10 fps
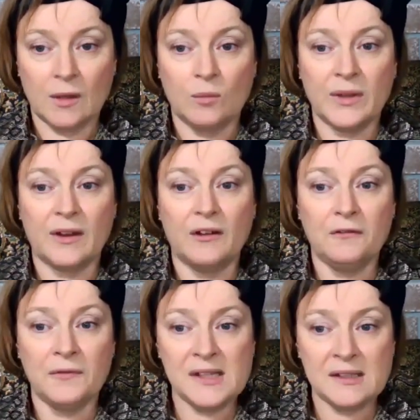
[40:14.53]
with our
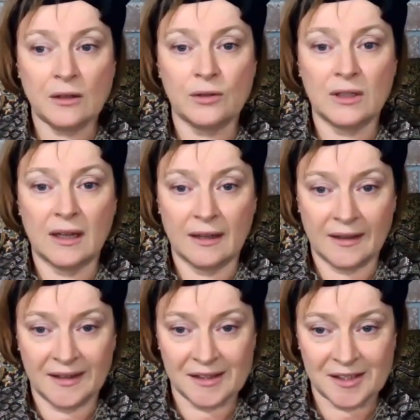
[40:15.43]
physical
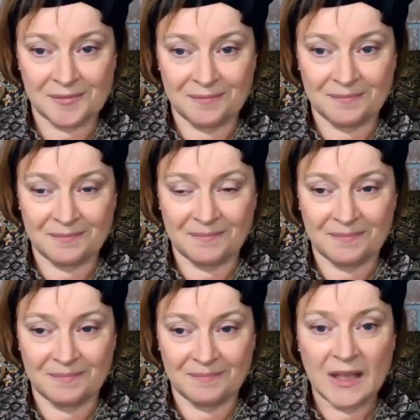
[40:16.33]
eyes?
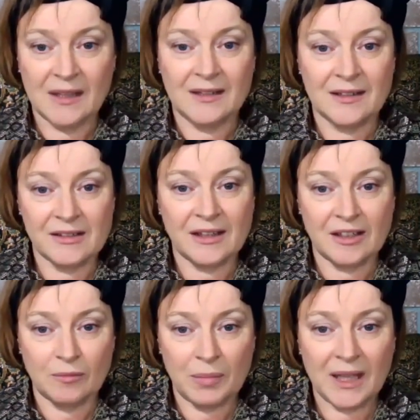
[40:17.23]
Does it
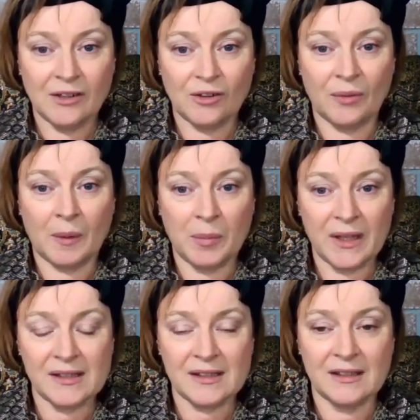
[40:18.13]
depend on the
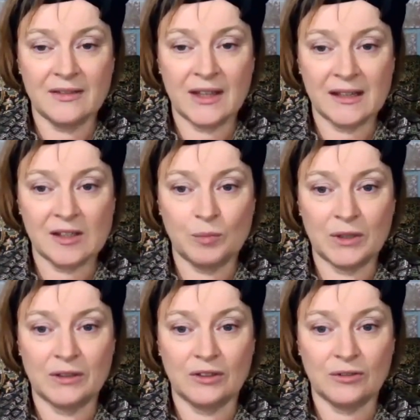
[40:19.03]
person and their
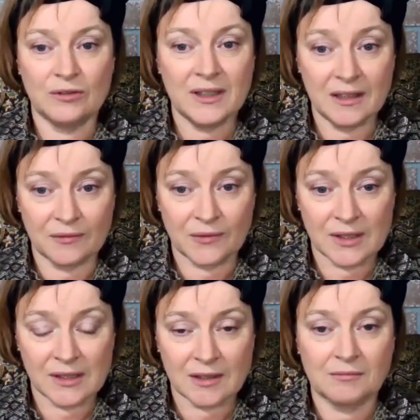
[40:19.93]
spiritual
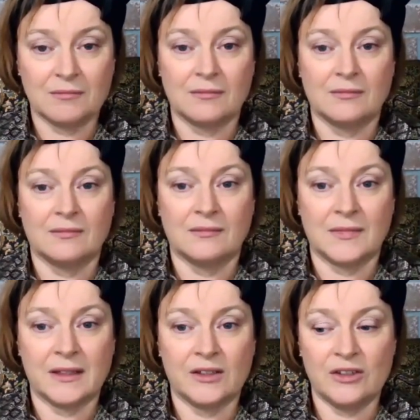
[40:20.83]
gifts?
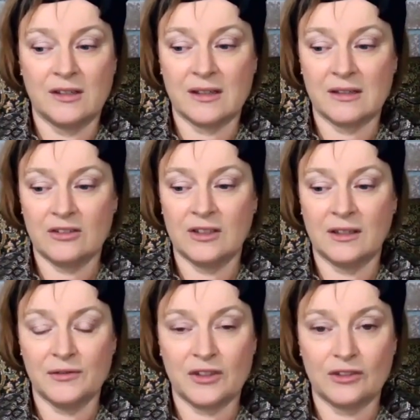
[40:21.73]
And then she says she
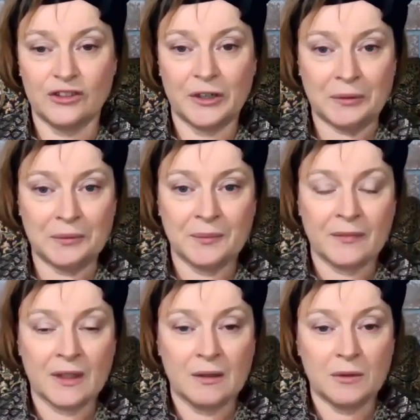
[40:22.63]
loves the show.
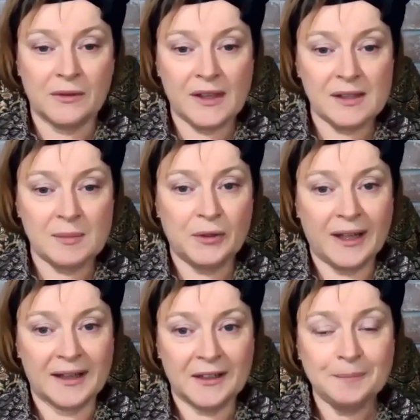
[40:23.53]
Well, thanks,
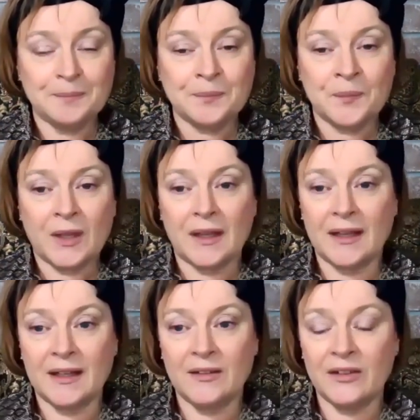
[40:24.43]
Brianna.
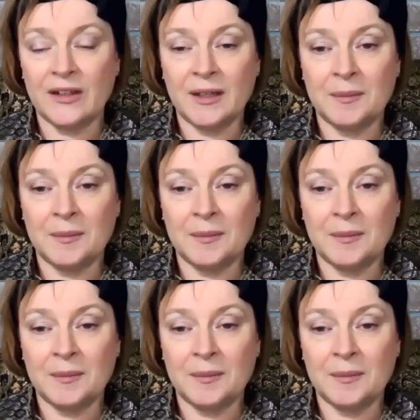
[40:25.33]
And